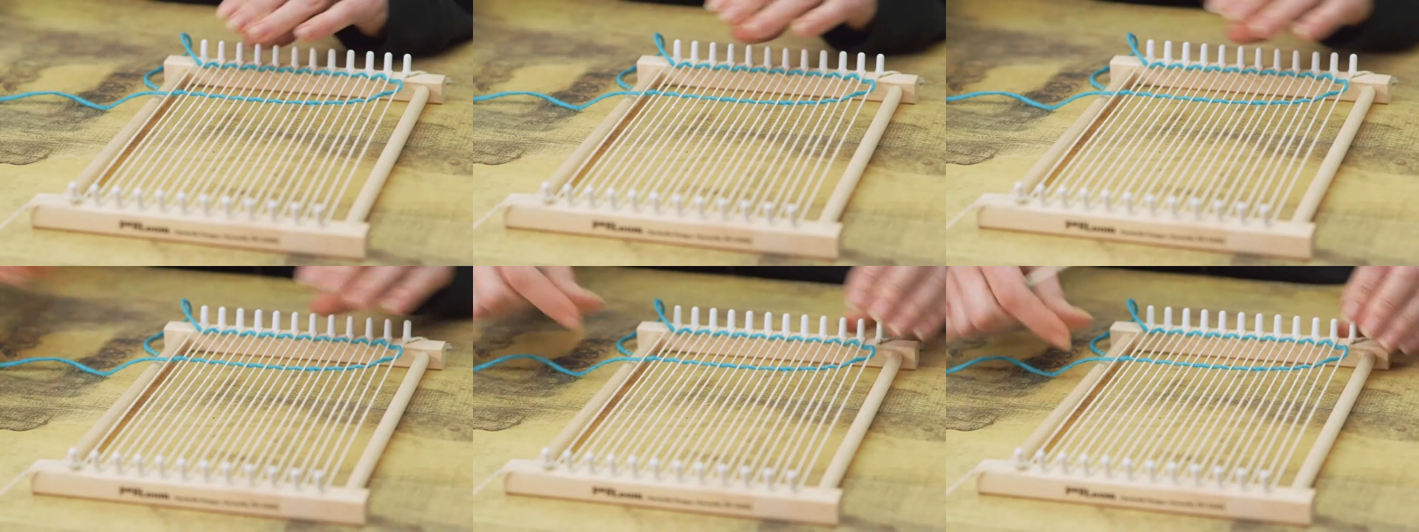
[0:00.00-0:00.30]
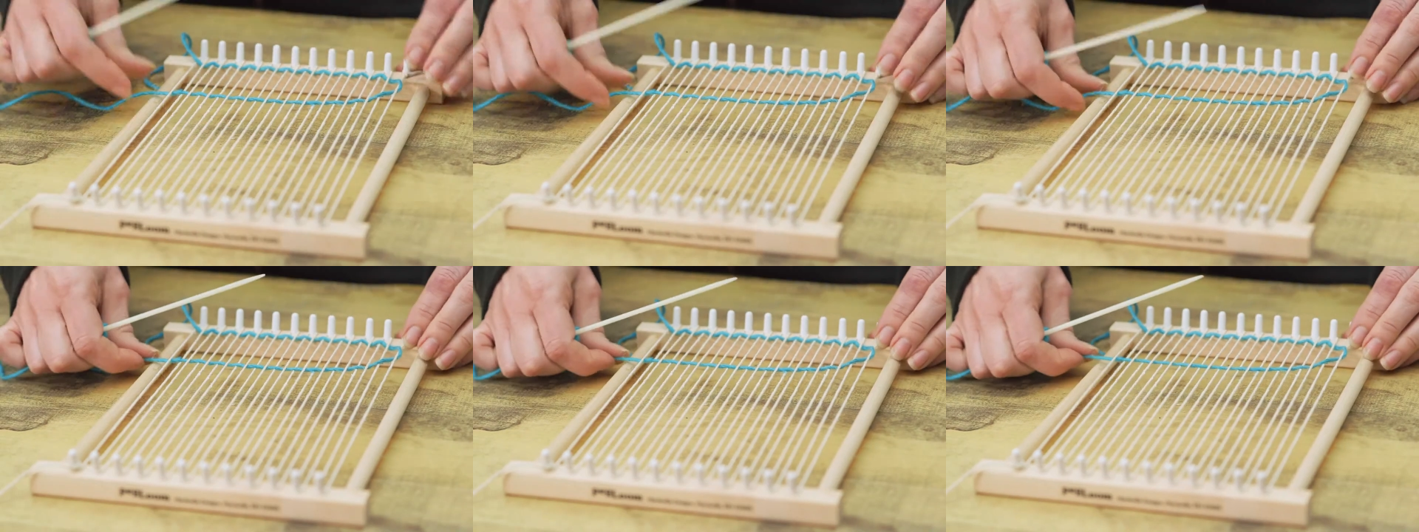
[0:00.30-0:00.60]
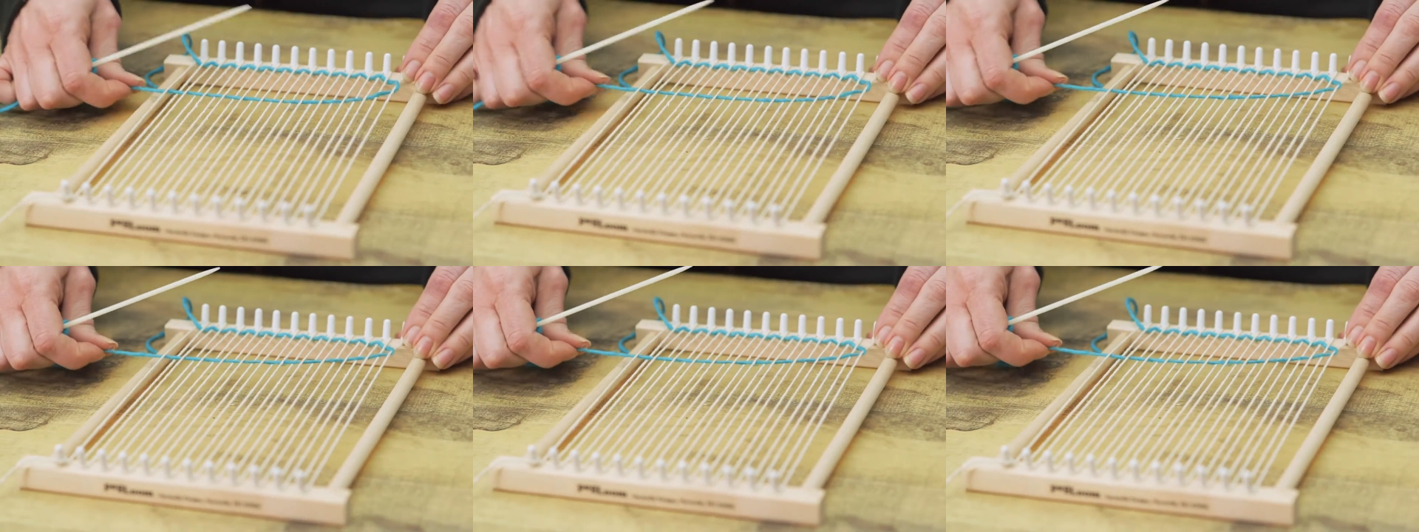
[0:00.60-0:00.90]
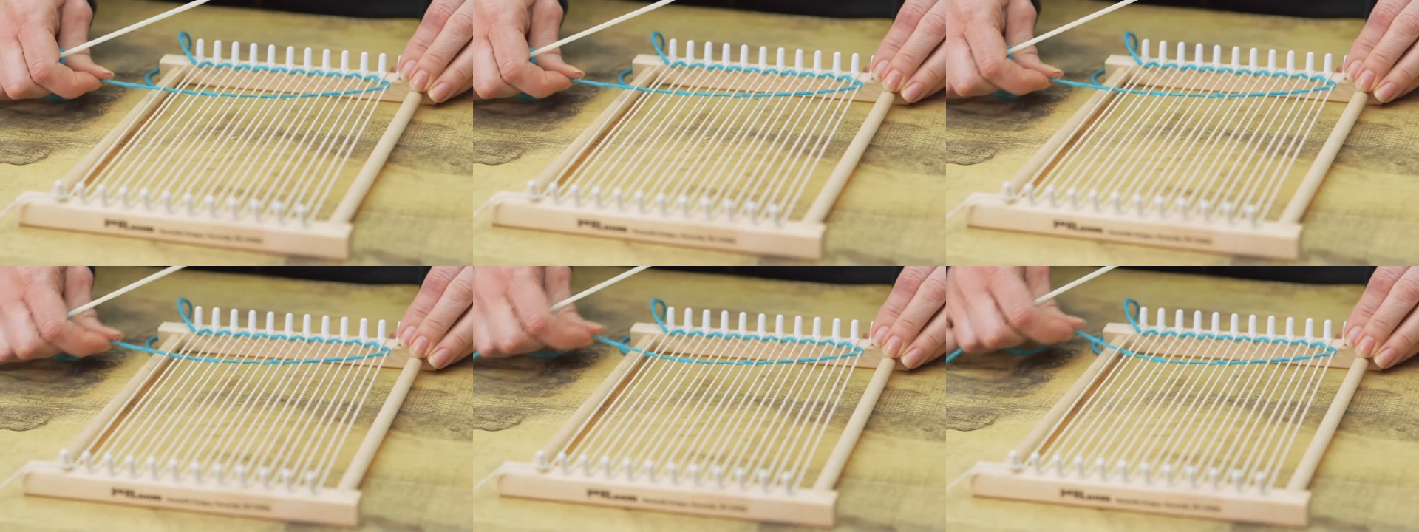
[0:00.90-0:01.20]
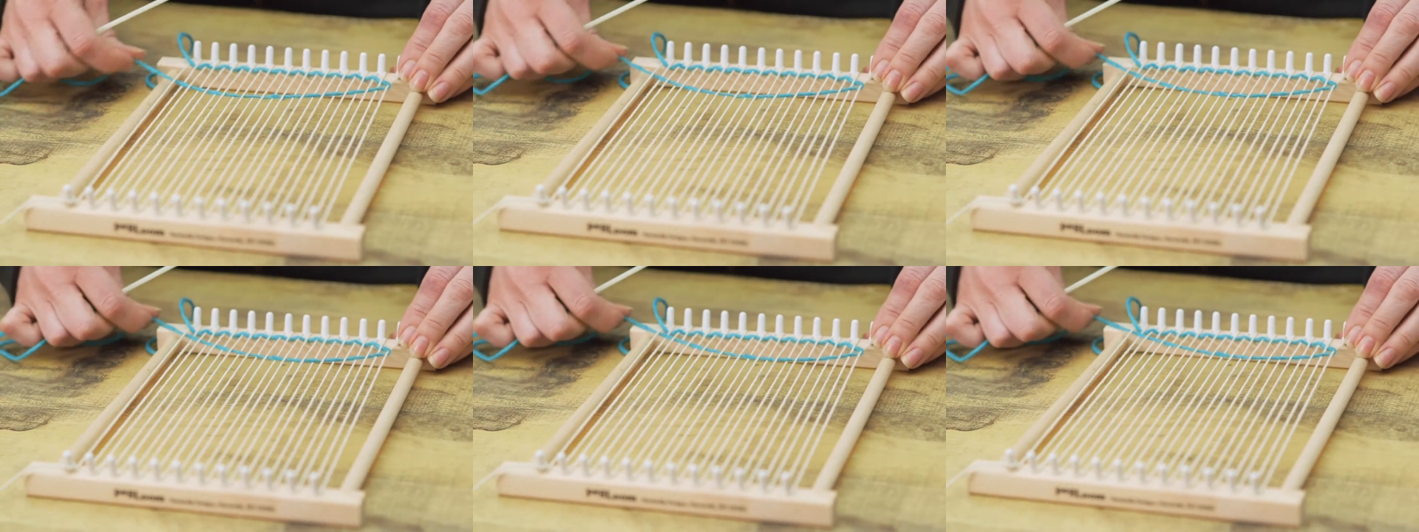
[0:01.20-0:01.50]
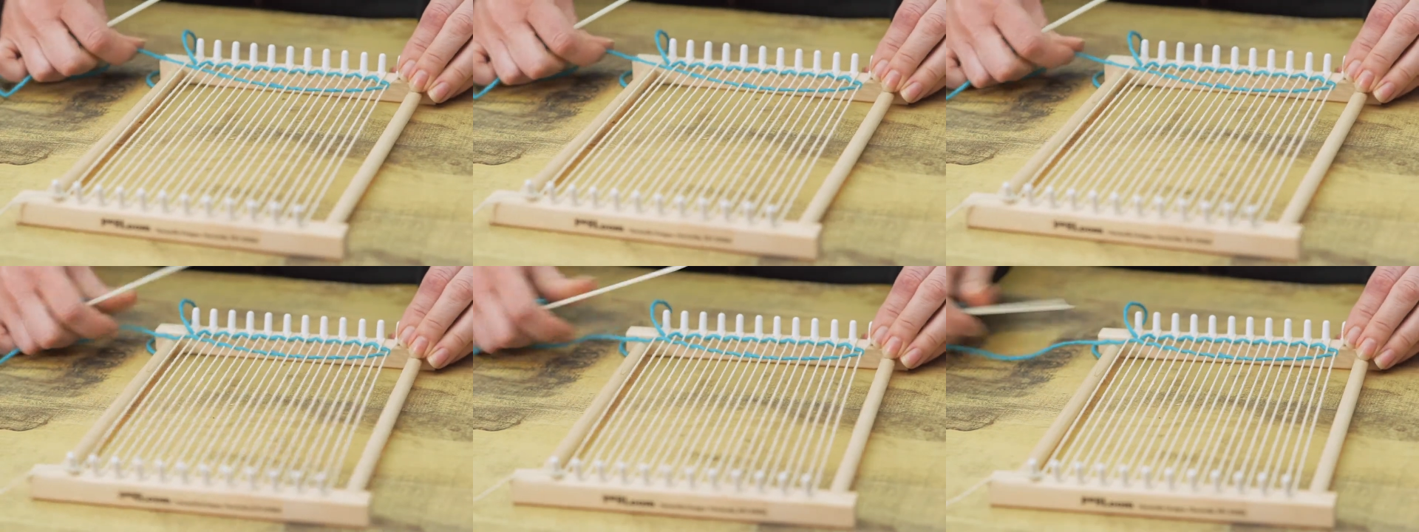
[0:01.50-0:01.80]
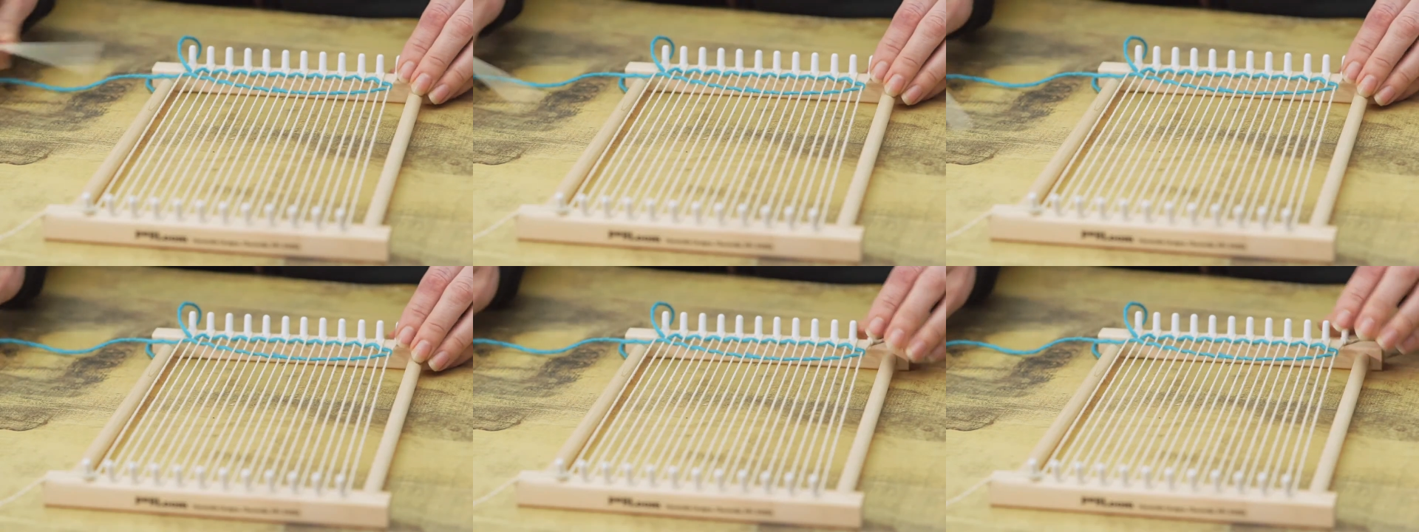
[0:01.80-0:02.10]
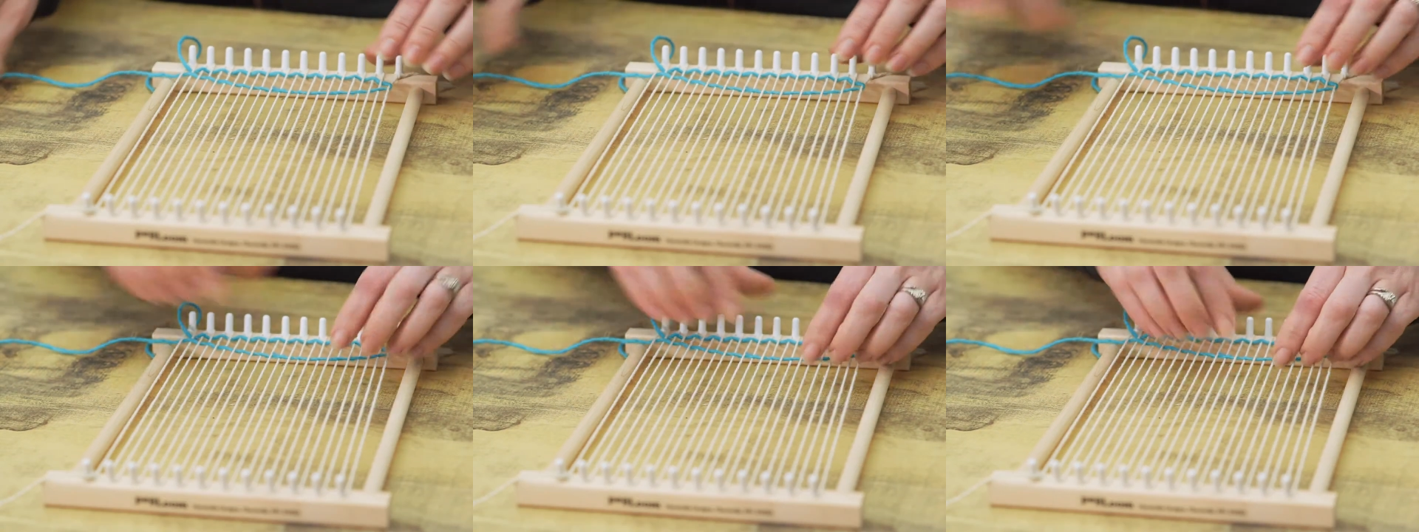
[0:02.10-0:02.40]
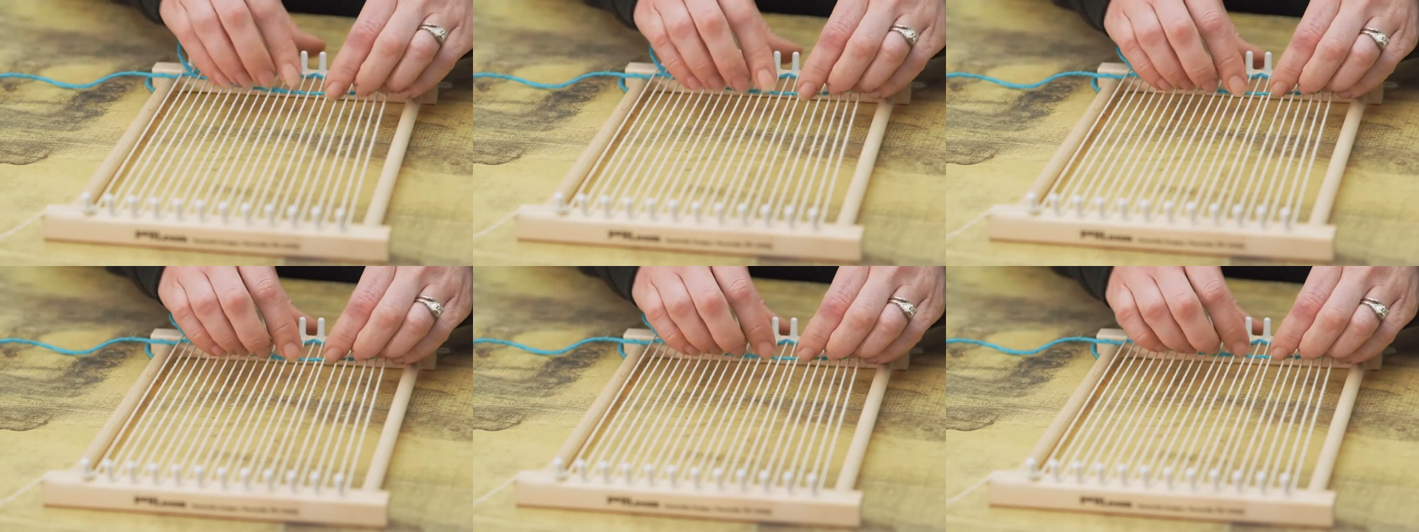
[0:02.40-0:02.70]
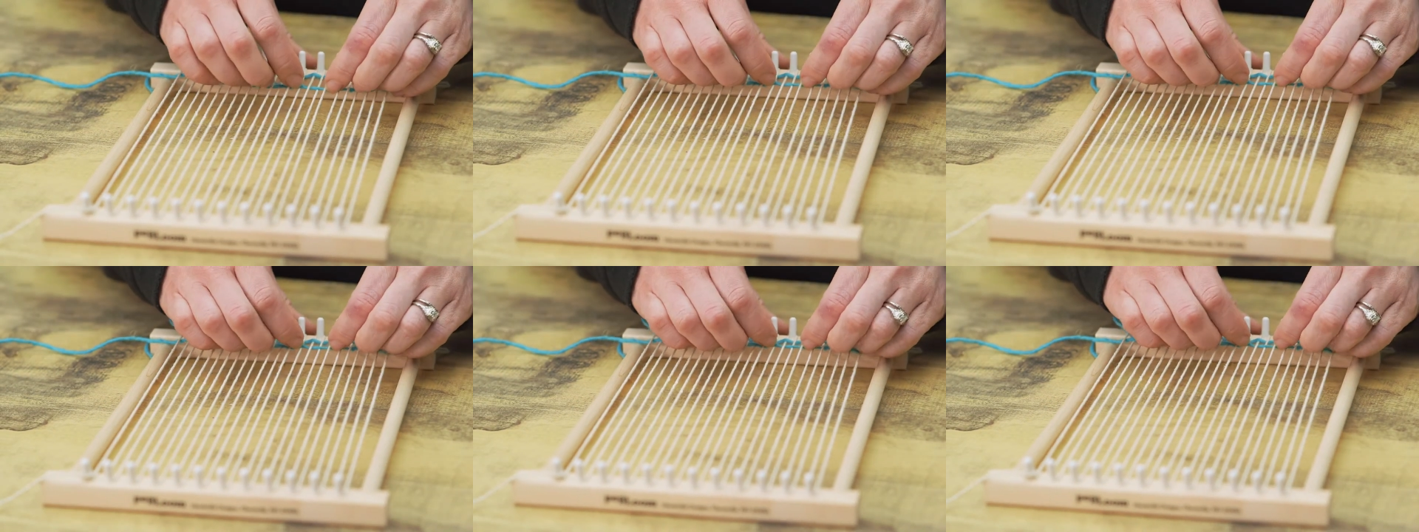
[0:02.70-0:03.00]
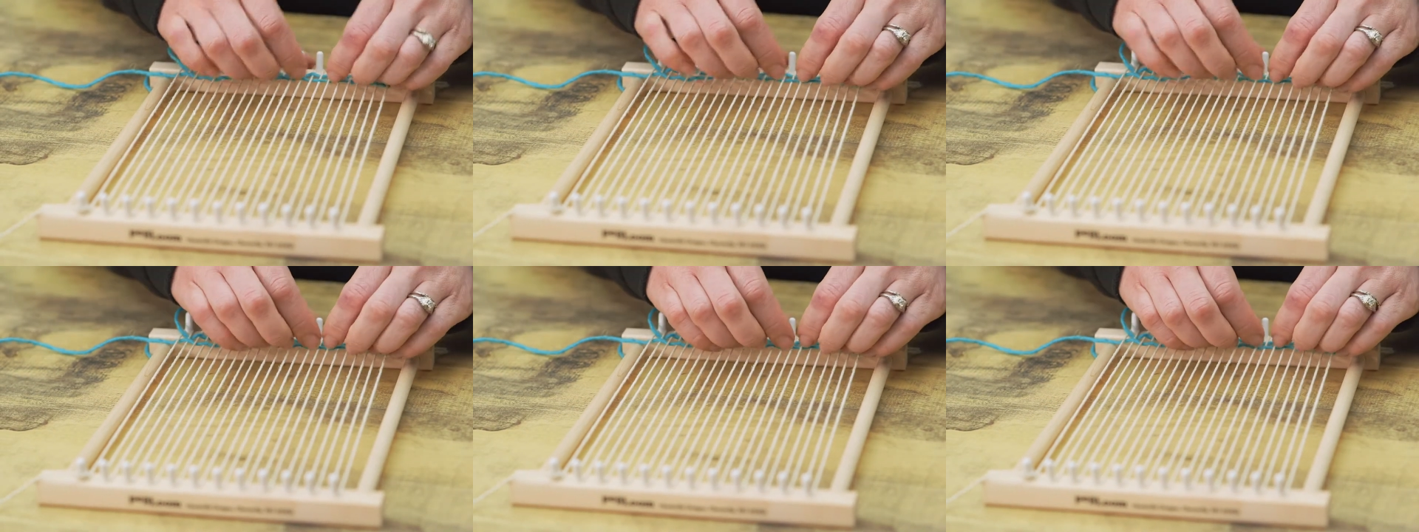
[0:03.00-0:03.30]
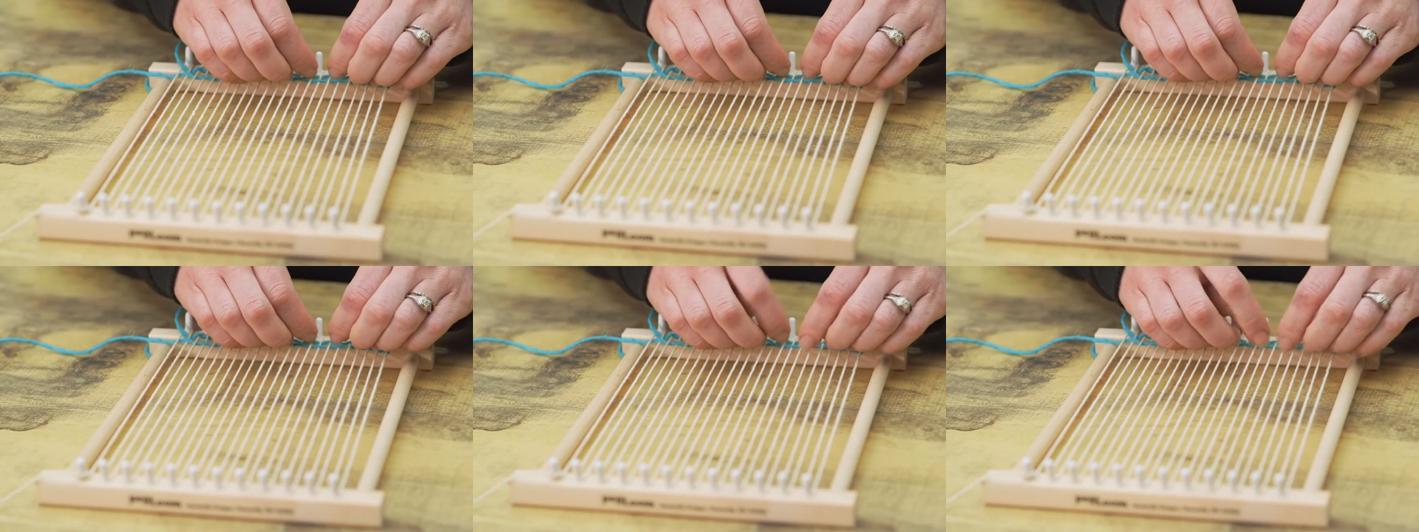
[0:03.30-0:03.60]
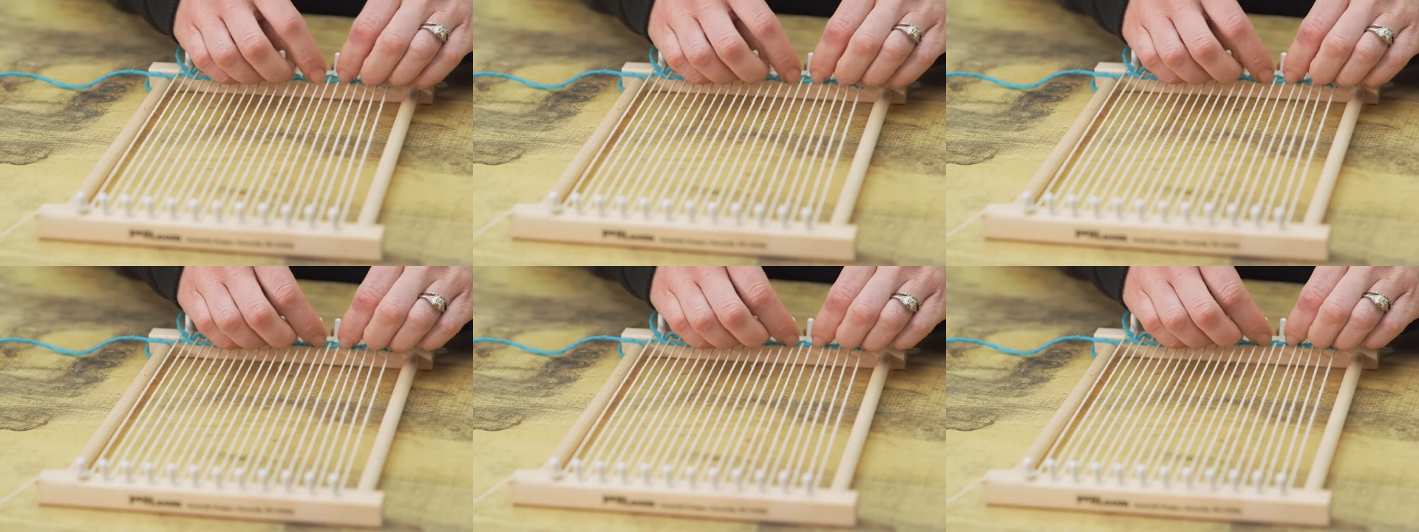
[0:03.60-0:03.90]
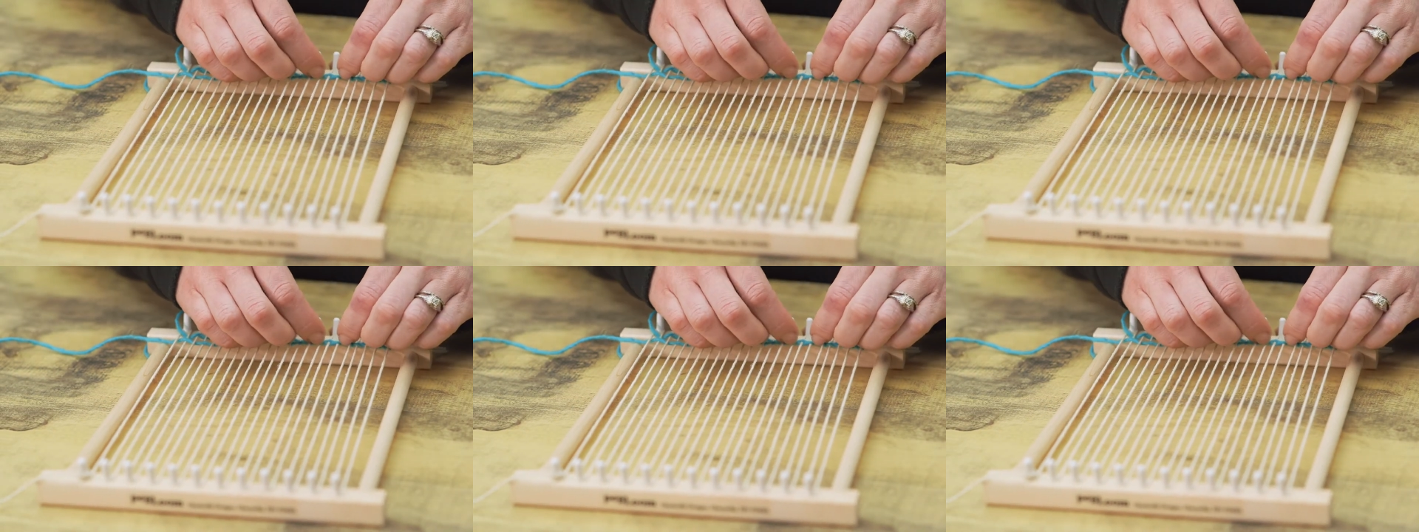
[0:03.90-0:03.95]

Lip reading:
(no speaker visible)